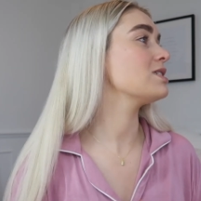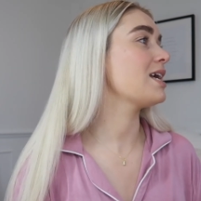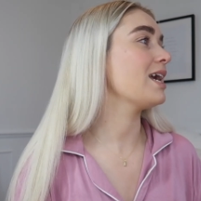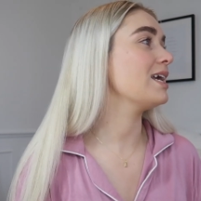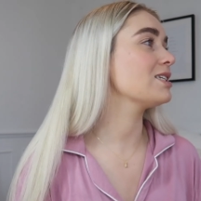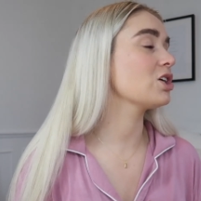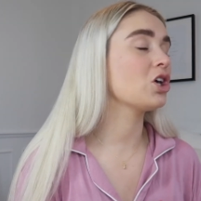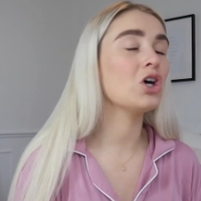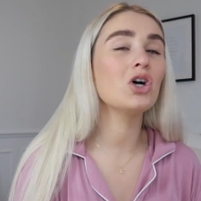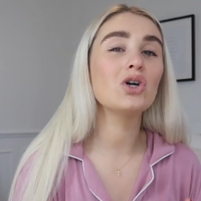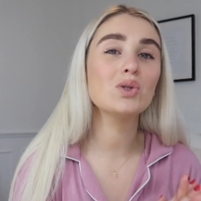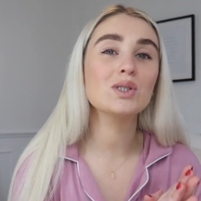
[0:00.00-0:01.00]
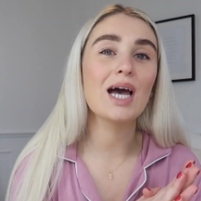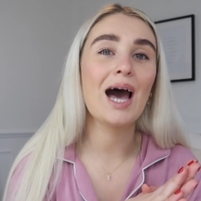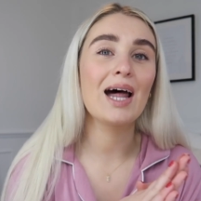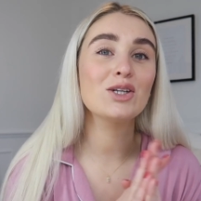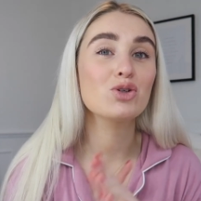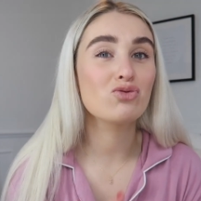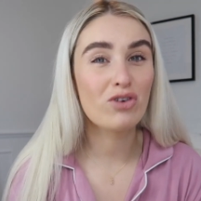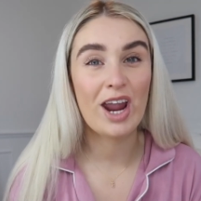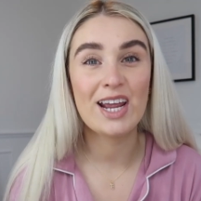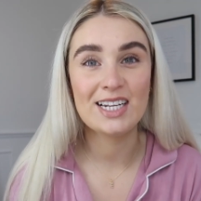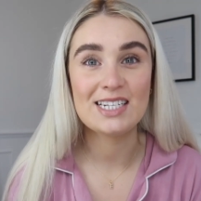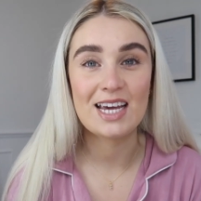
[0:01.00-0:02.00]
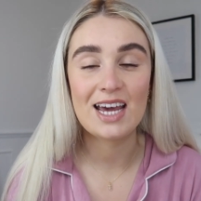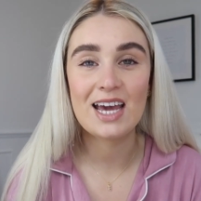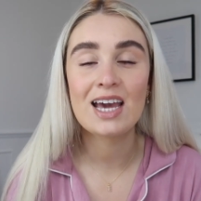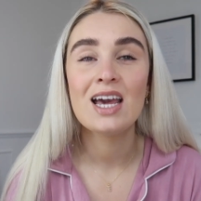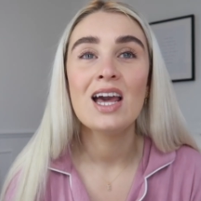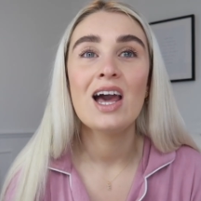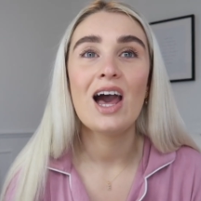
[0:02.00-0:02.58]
Today it's a cold and rainy day,